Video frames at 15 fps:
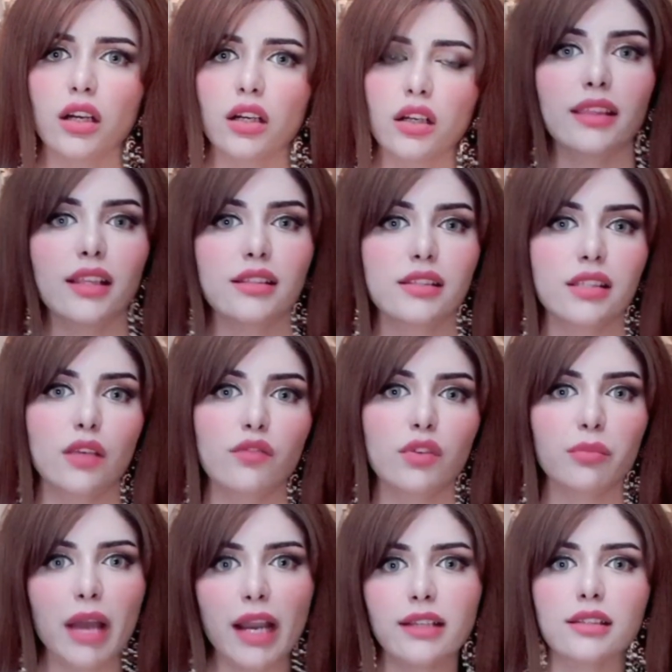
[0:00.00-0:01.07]
And then same
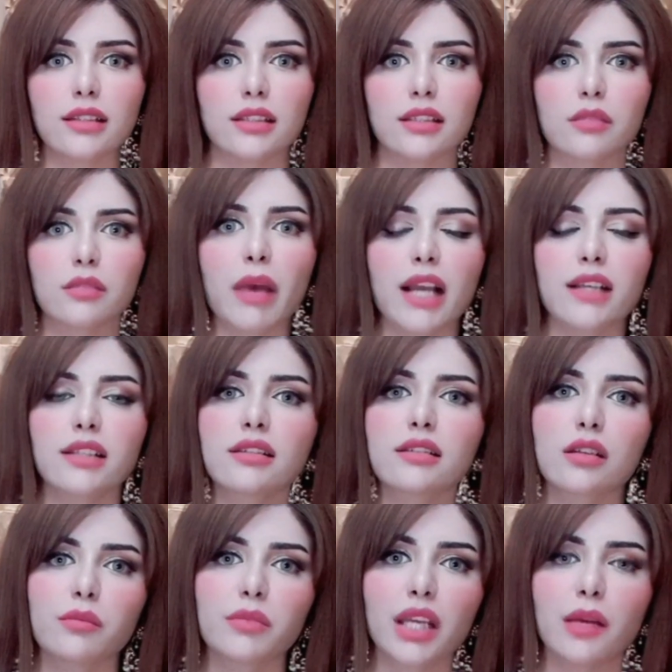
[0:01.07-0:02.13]
with Pisces. Pisces
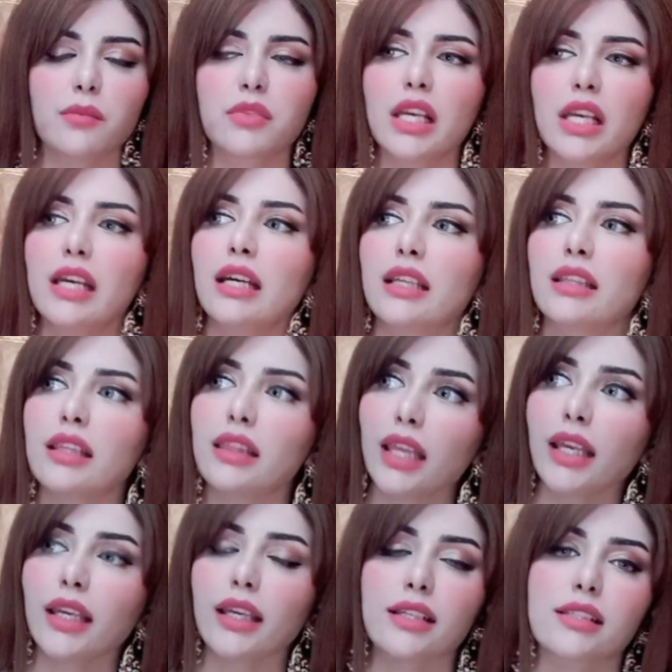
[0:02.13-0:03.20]
sometimes, the
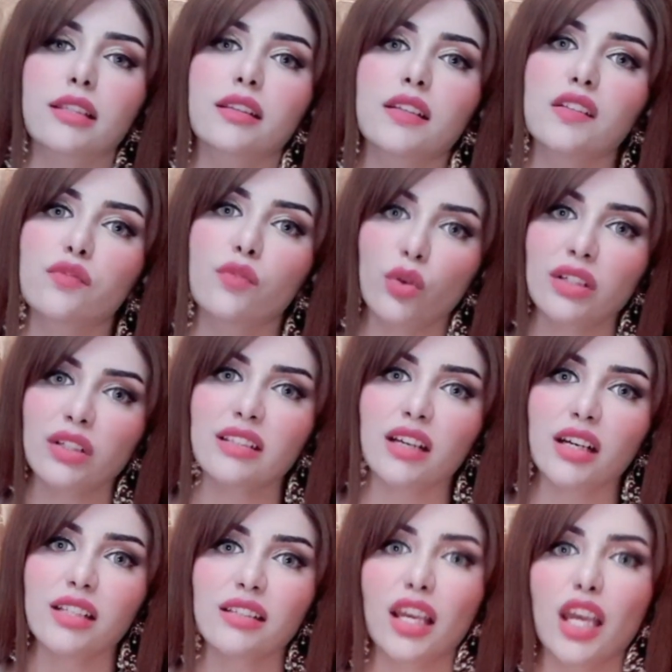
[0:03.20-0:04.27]
thing is, these water
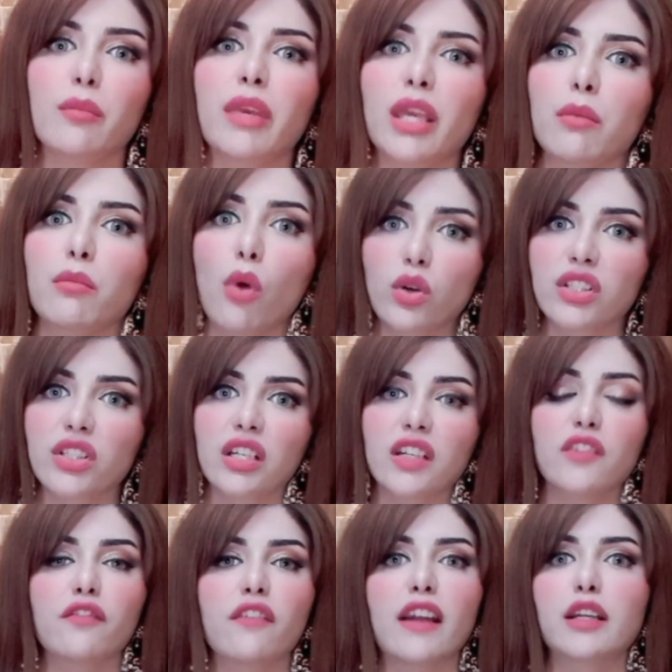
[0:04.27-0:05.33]
signs can be
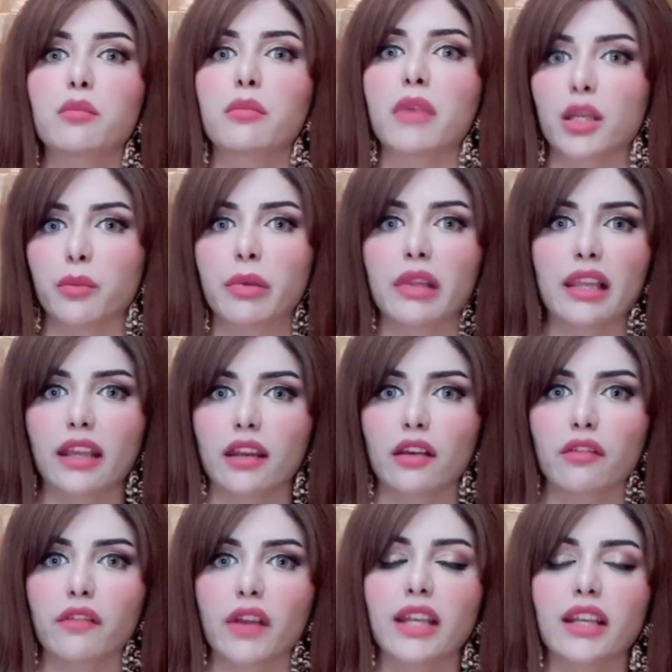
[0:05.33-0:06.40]
emotionally very
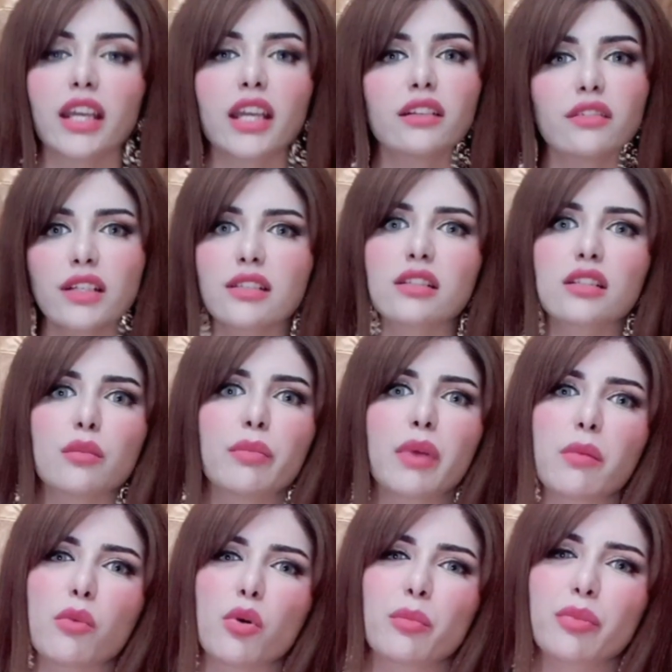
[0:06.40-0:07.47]
manipulative, and Aries is a
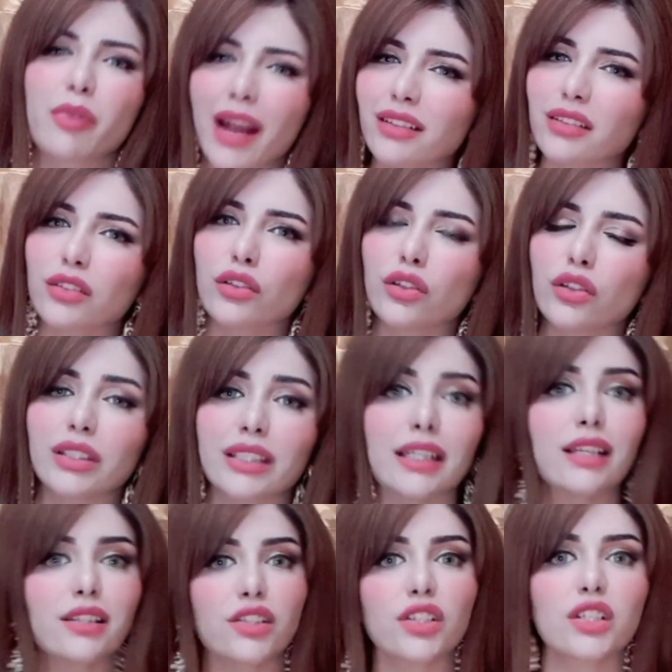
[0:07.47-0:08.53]
bit more practical.
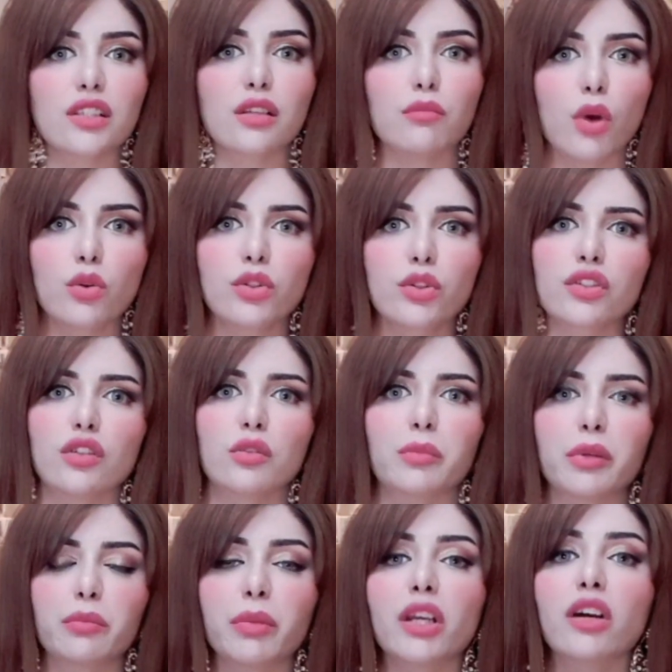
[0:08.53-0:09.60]
Yes, she's emotional,
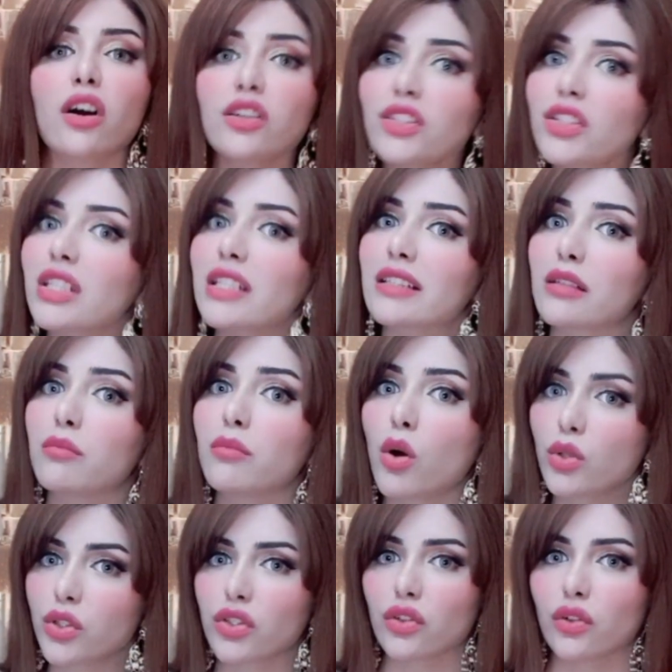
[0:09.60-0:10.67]
but because she's
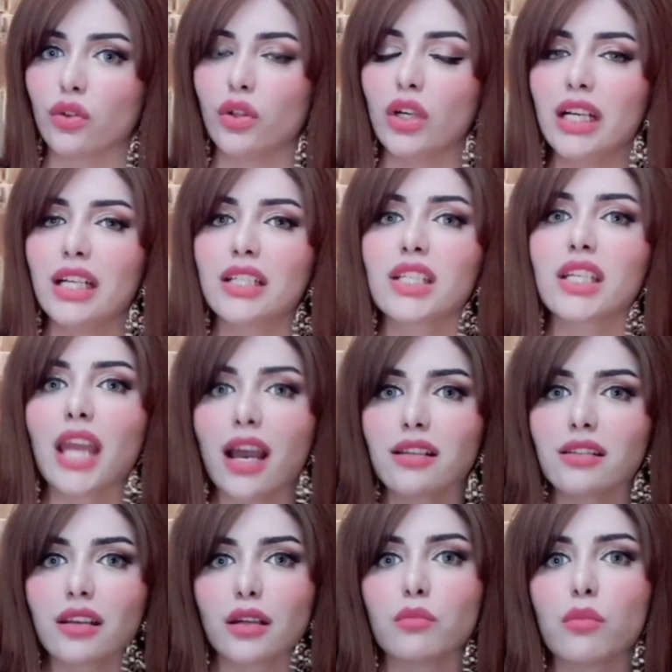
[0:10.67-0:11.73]
emotional, she
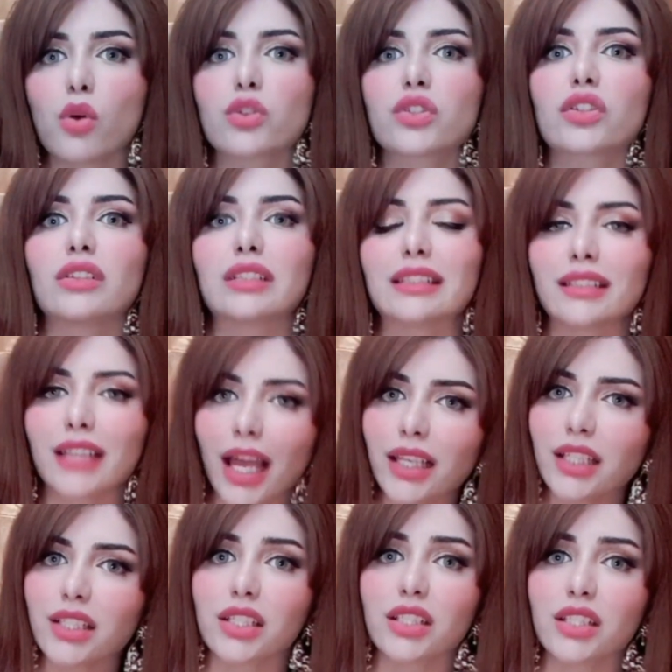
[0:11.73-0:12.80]
has that emotional
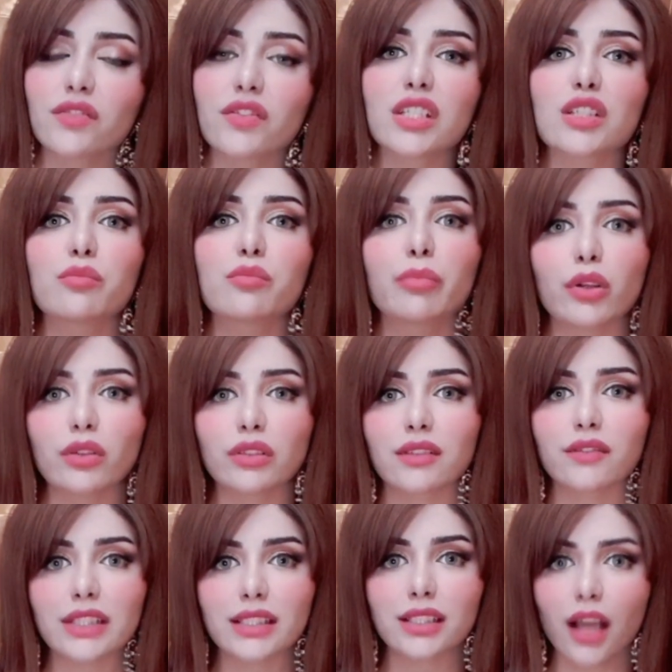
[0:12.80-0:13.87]
intelligence which is built
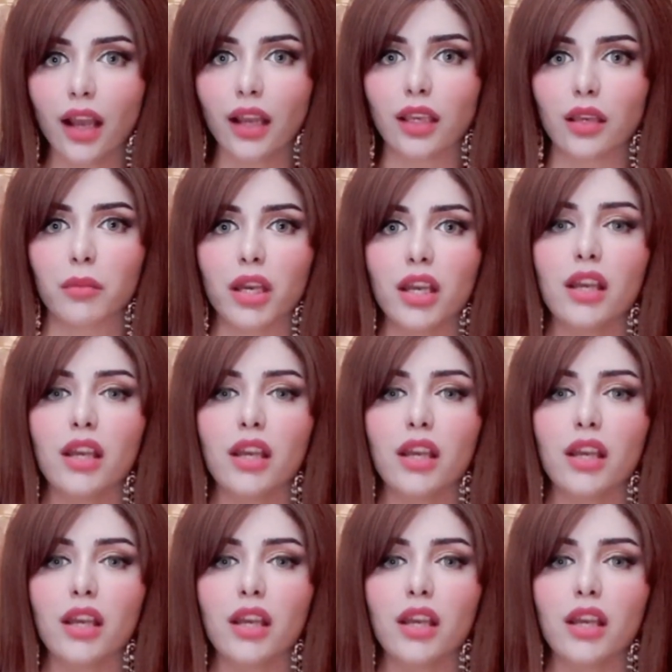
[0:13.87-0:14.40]
with time.